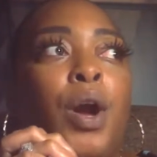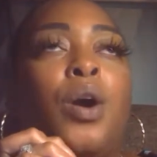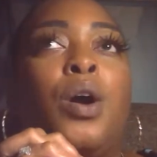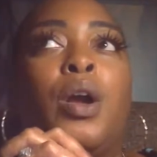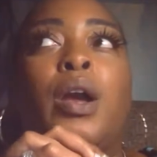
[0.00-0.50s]

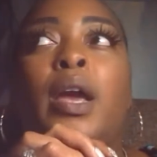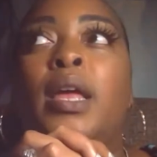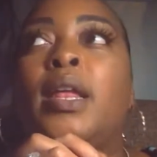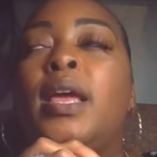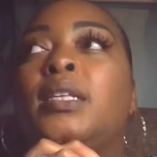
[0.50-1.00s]
hard.
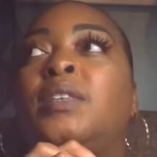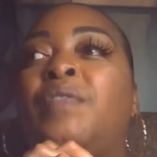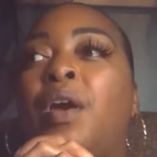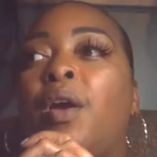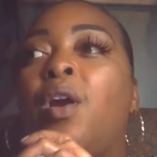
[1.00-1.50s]
It is
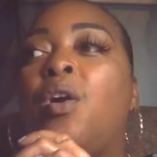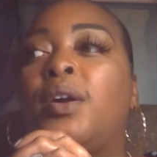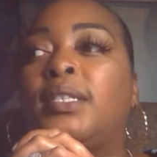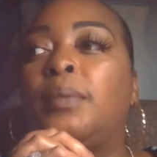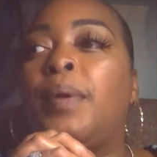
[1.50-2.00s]
very
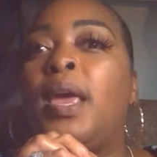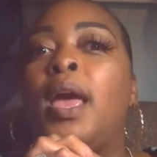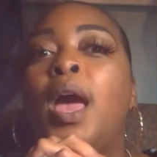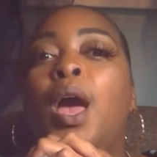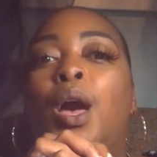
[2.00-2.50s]
hard to
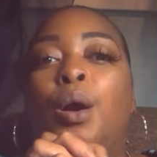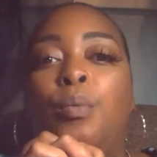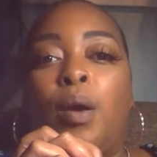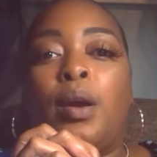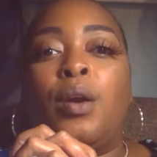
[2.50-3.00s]
be a
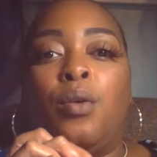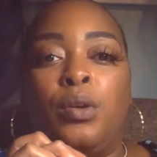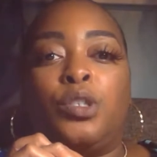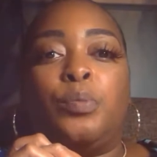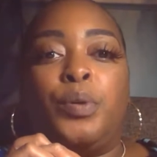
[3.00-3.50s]
working
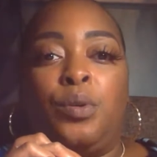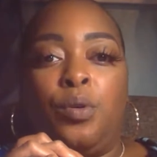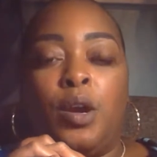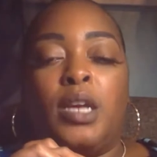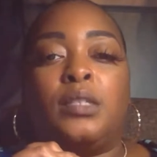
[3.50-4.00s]

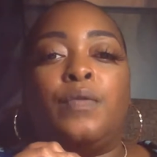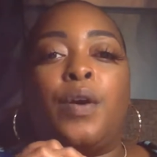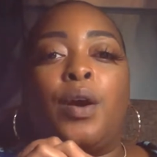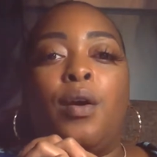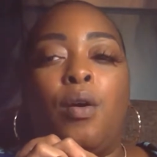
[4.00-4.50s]
entrepreneur. It's
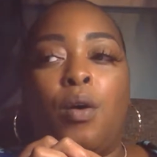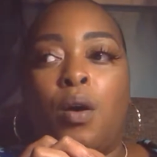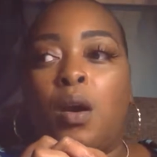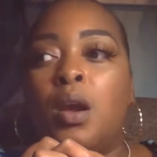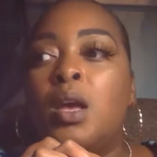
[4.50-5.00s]
very
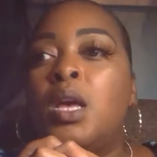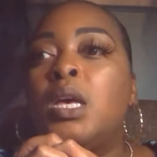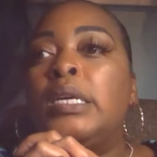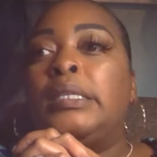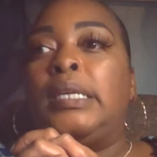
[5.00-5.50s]
hard
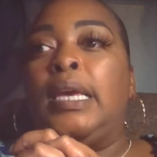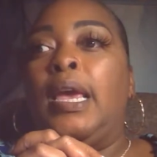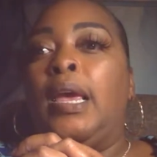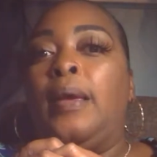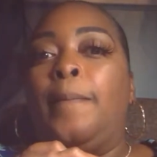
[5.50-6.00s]
to
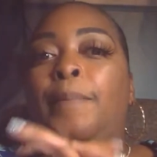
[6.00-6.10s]
get